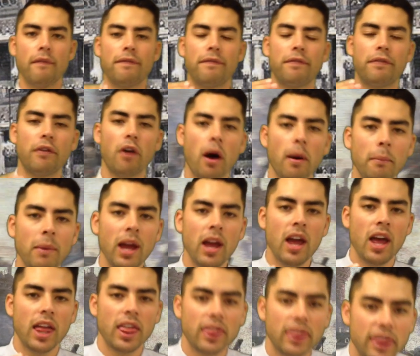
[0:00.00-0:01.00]

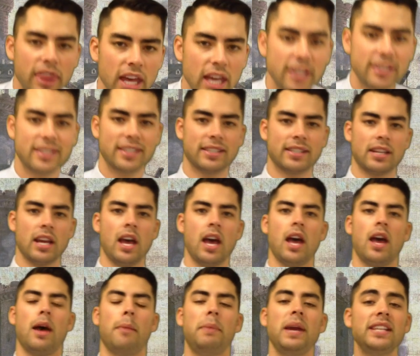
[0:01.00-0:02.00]
From this
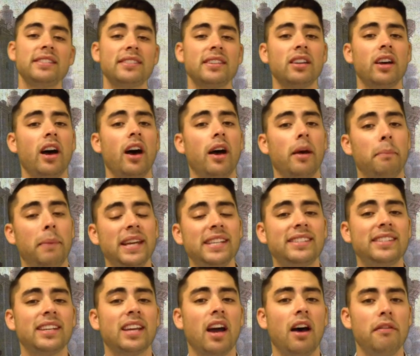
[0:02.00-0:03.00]

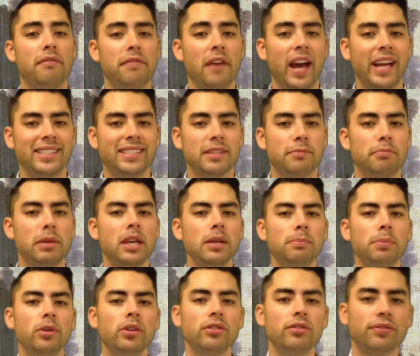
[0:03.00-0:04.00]
basic event,
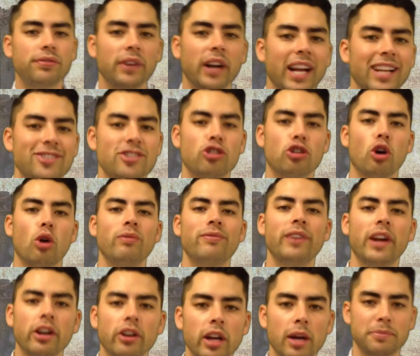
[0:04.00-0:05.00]
people in France grow
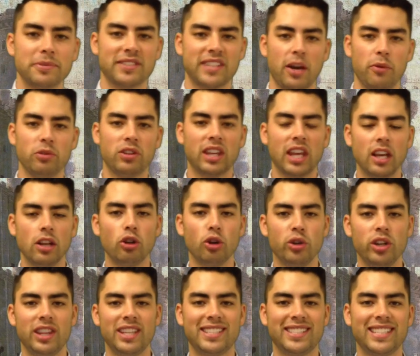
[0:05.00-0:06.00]
very upset with King
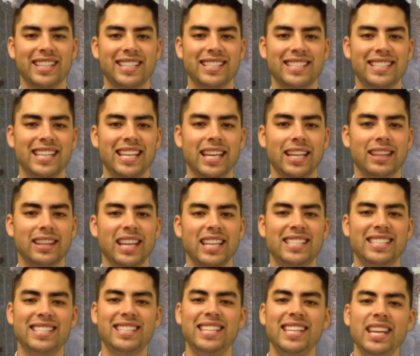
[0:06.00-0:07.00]
Louis XVI. They
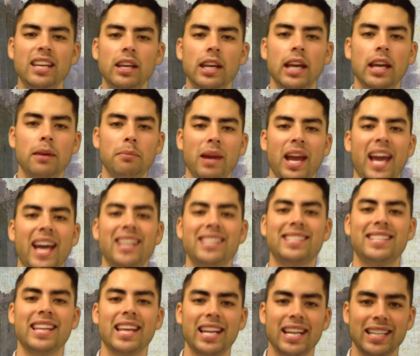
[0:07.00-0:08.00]
see him
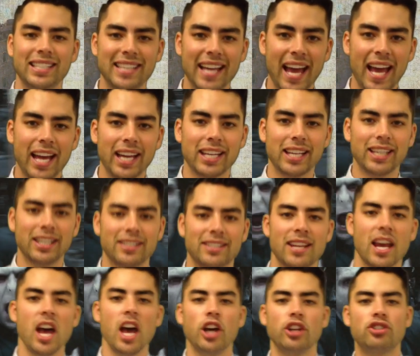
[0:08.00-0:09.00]
as an
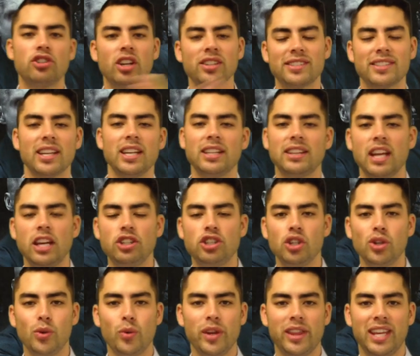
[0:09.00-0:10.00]
antagonist, just like they
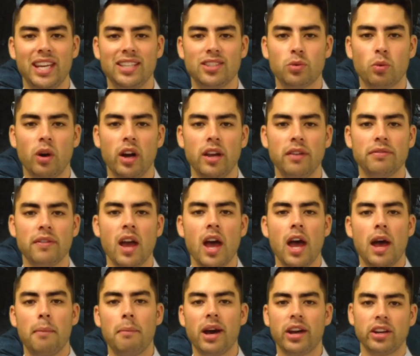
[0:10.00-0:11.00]
do with his wife,
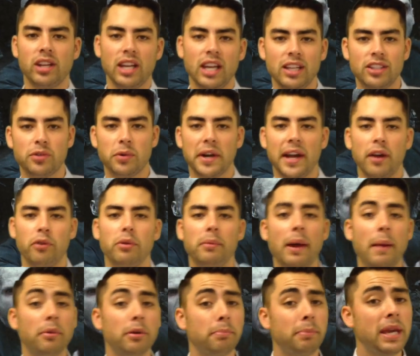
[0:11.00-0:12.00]
Marie Antoinette.
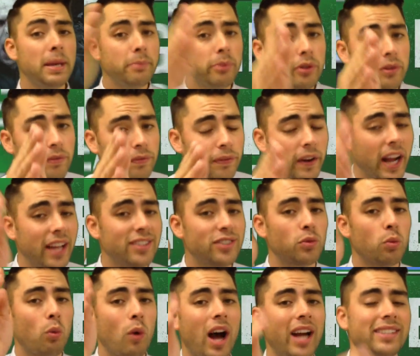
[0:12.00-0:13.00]
Remember, people in France
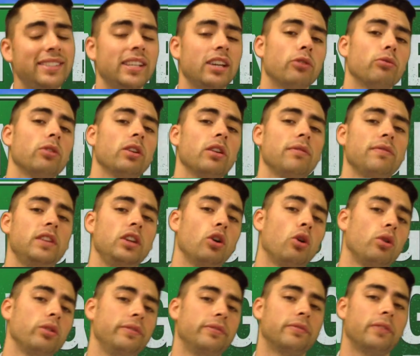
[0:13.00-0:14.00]
want to get rid of the
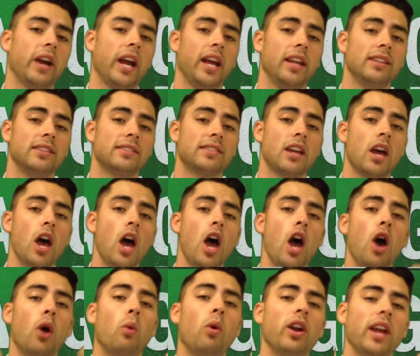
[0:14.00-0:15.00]
old France.
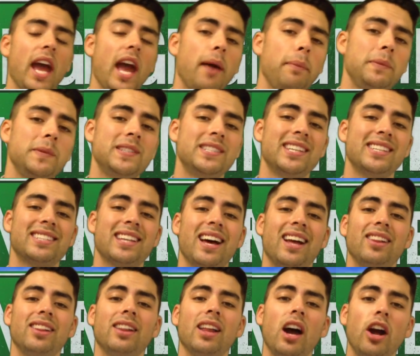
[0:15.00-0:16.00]
What happens is a
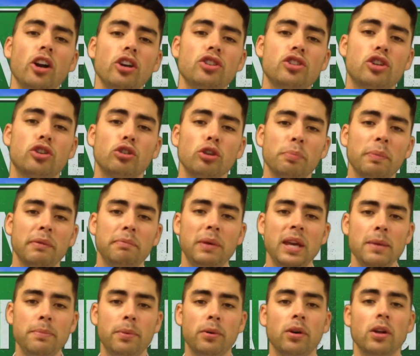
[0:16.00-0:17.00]
large group of
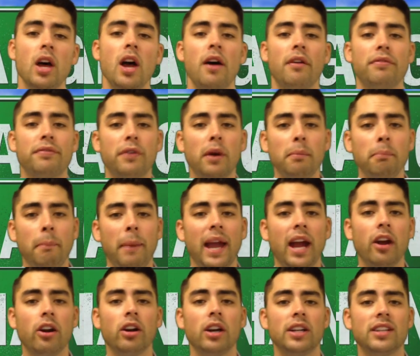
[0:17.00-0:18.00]
people from
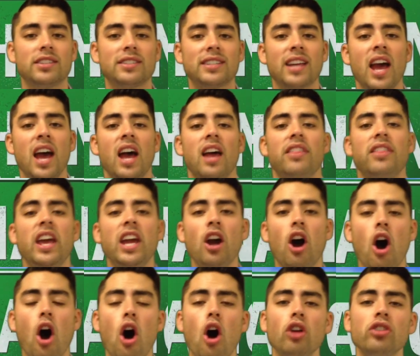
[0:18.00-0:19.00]
Paris, they
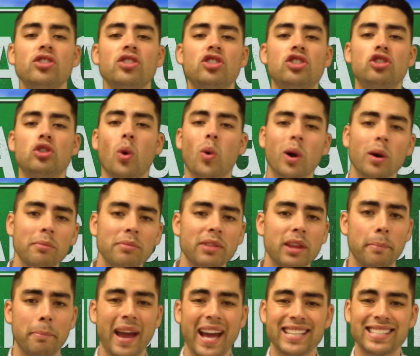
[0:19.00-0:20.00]
all storm the
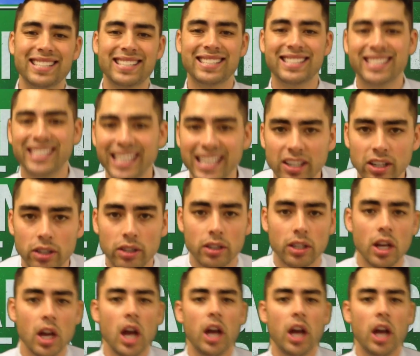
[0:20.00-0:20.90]
Bastille.